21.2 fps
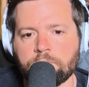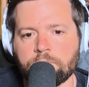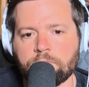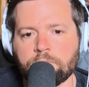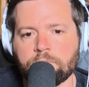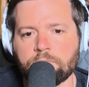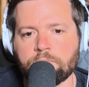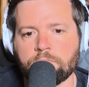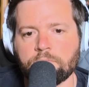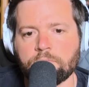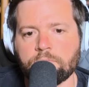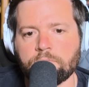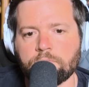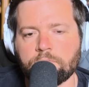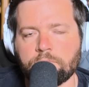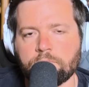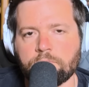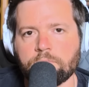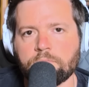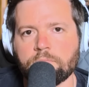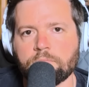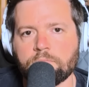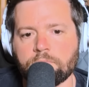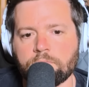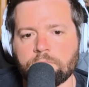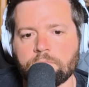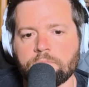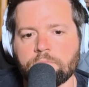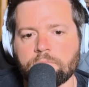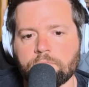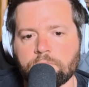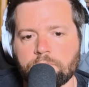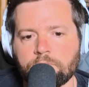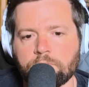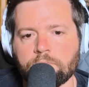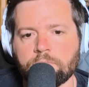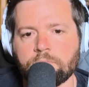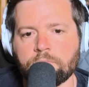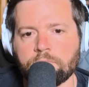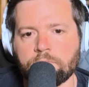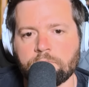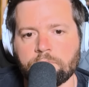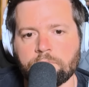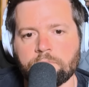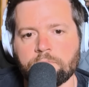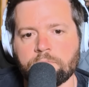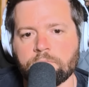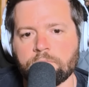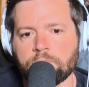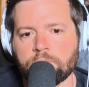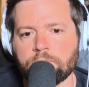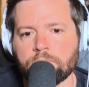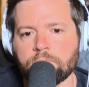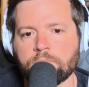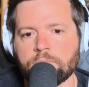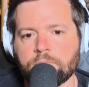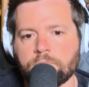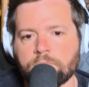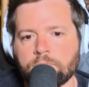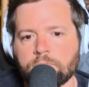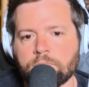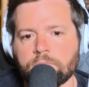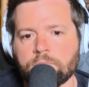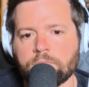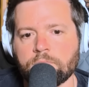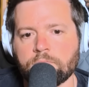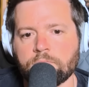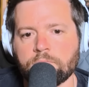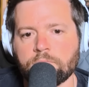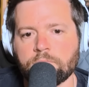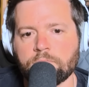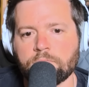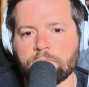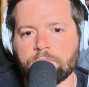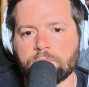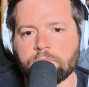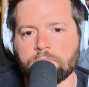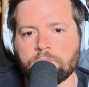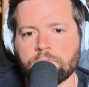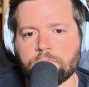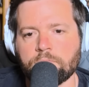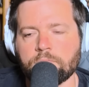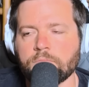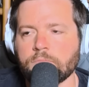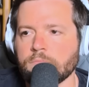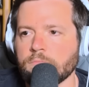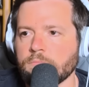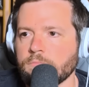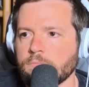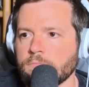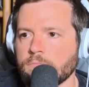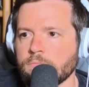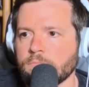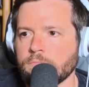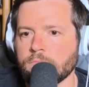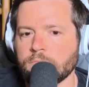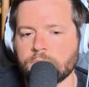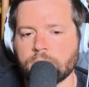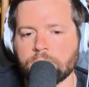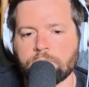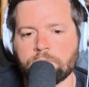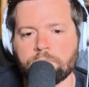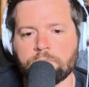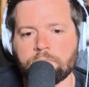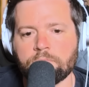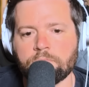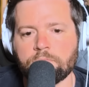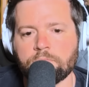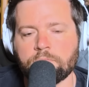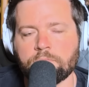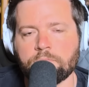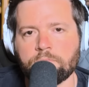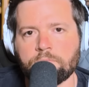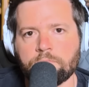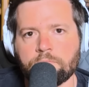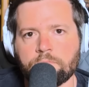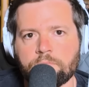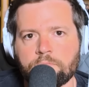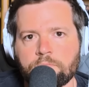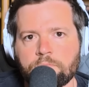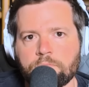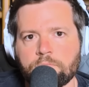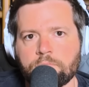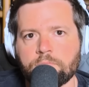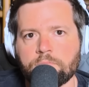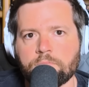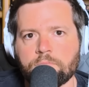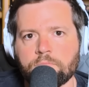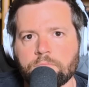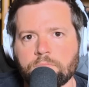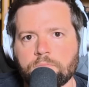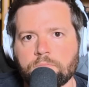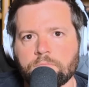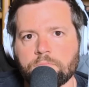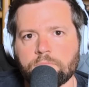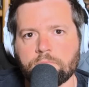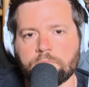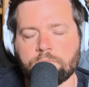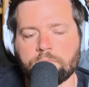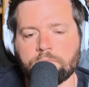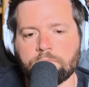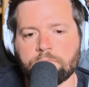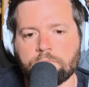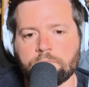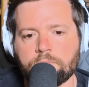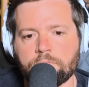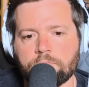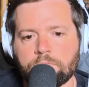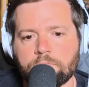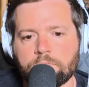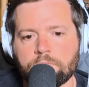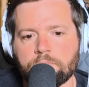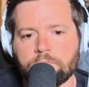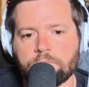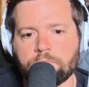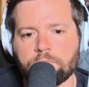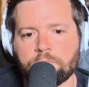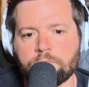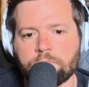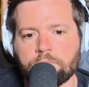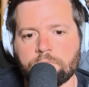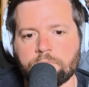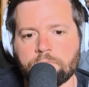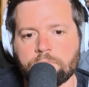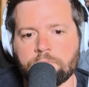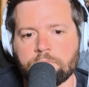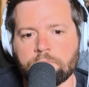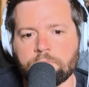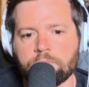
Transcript: The person shown says nothing.